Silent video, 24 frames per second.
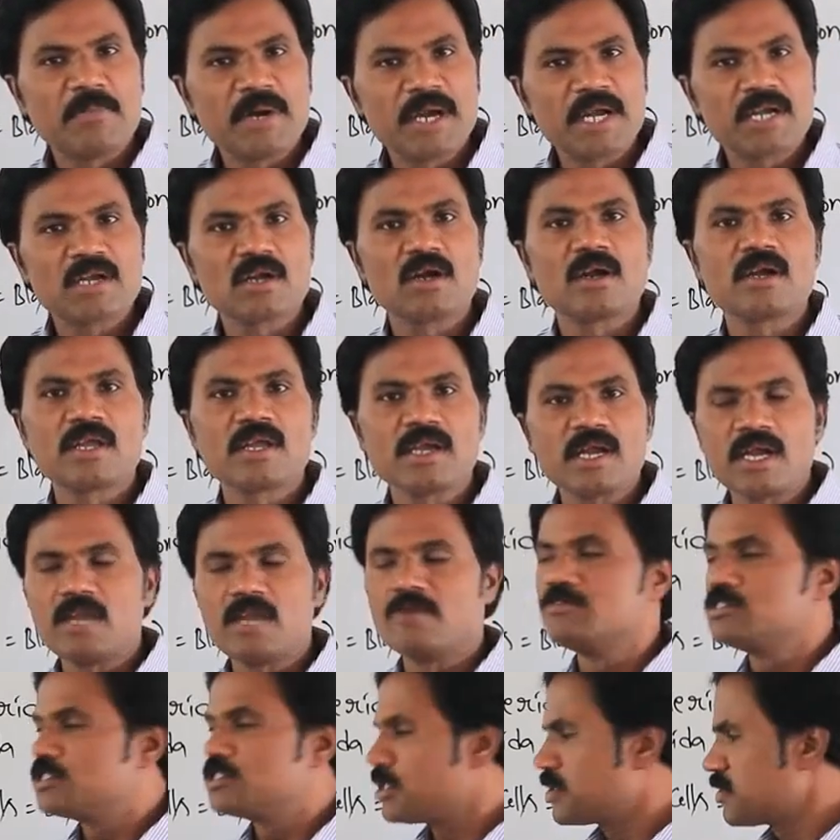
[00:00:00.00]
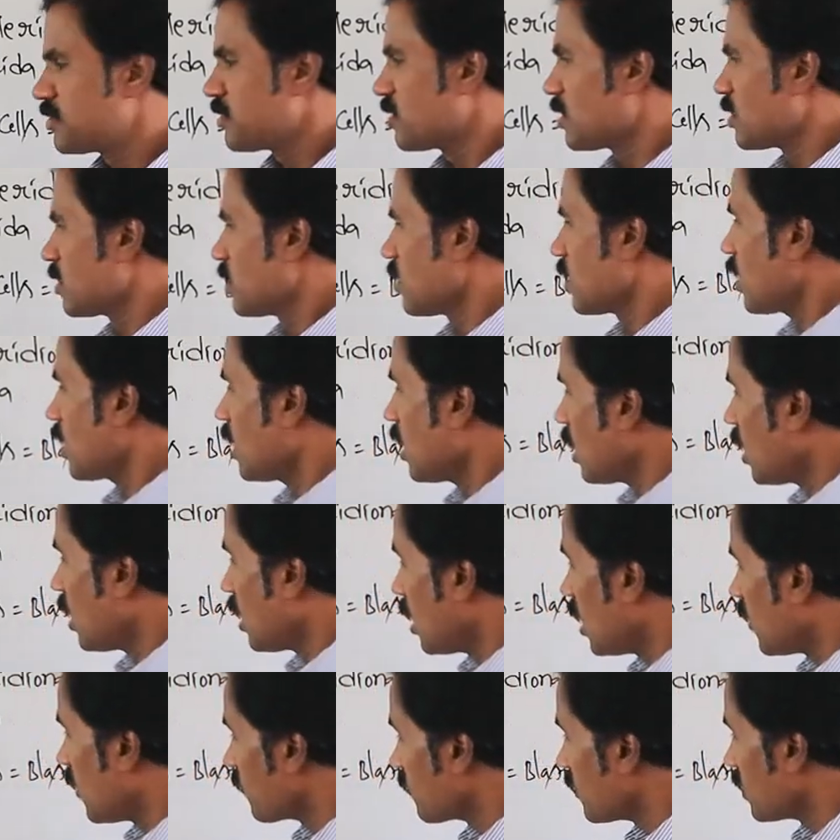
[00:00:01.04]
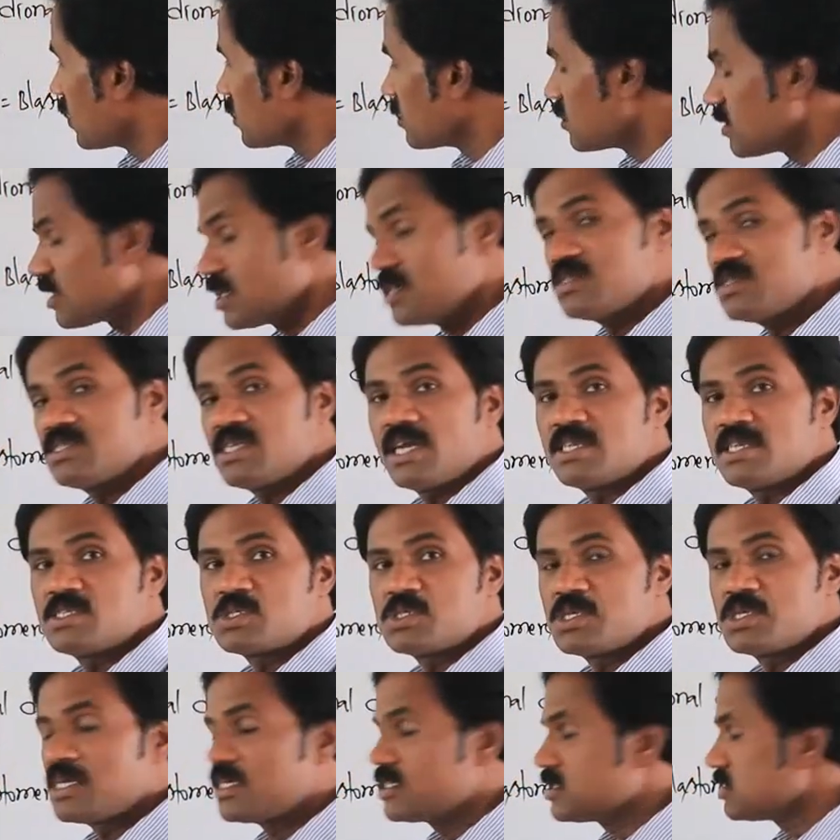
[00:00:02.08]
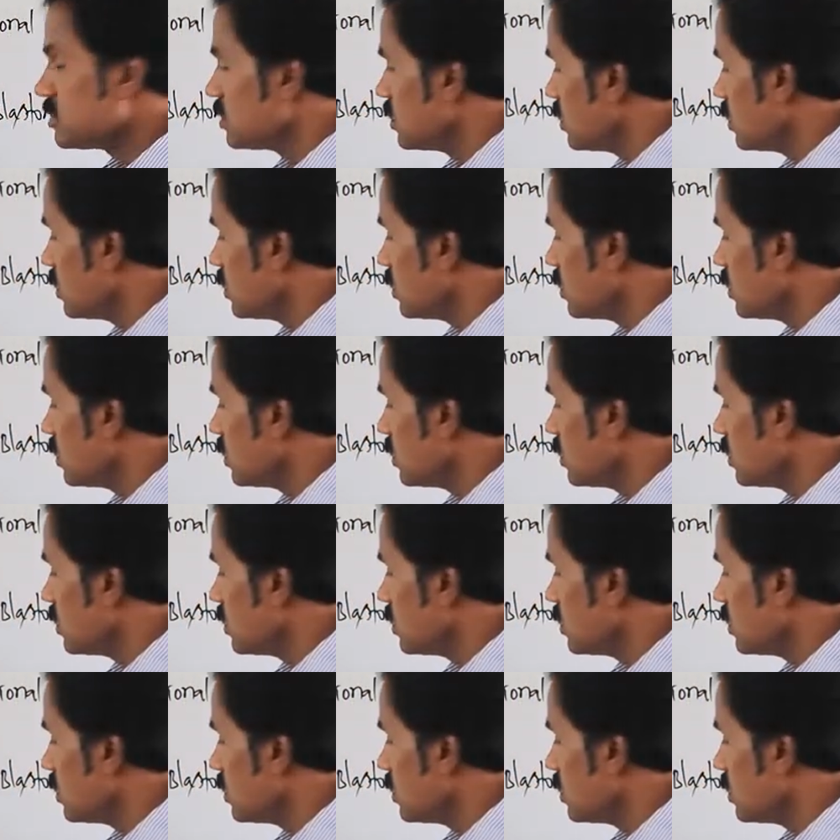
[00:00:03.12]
mitotic division center. After 3 cell stage,